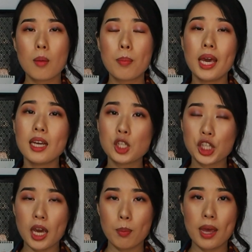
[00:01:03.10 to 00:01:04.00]
Pear
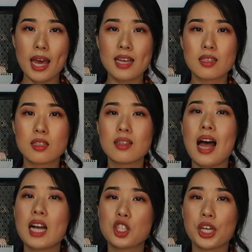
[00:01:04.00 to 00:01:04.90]
shape has
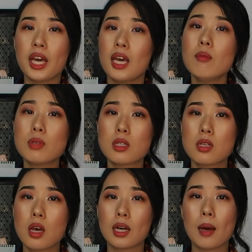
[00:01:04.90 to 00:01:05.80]
larger
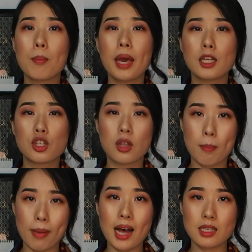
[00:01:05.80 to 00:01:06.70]
hips compared to the
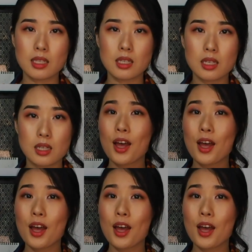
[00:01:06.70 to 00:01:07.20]
bust.